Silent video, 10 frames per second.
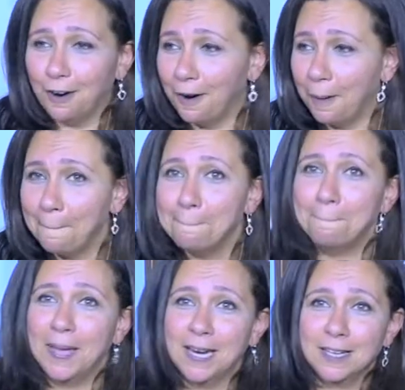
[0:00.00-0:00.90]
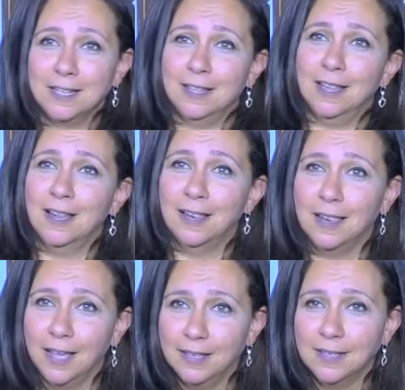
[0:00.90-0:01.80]
her medical
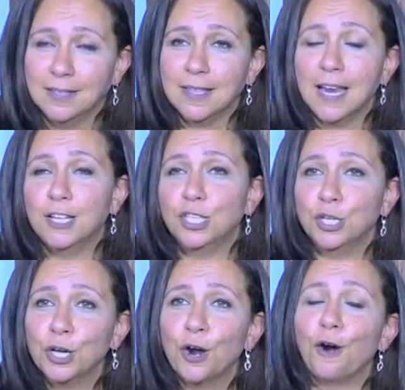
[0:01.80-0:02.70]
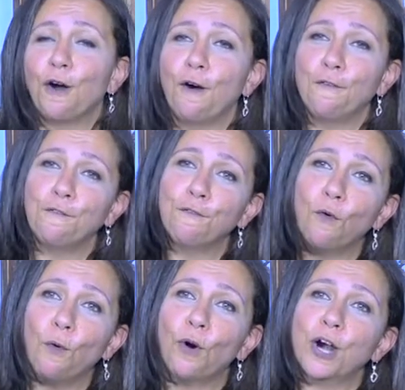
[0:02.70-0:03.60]
license, and it took her
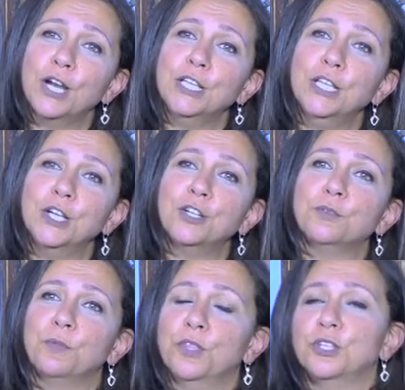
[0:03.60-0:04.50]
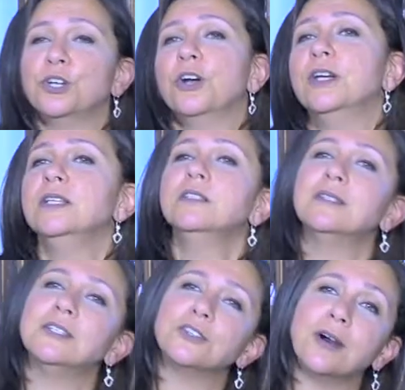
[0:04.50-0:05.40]
4 years with attorneys
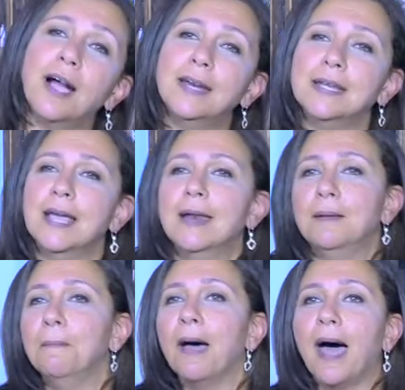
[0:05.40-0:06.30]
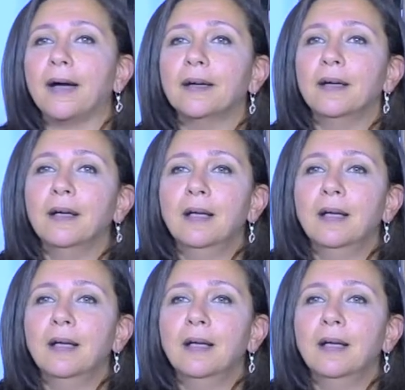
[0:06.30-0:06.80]
to try to get it back.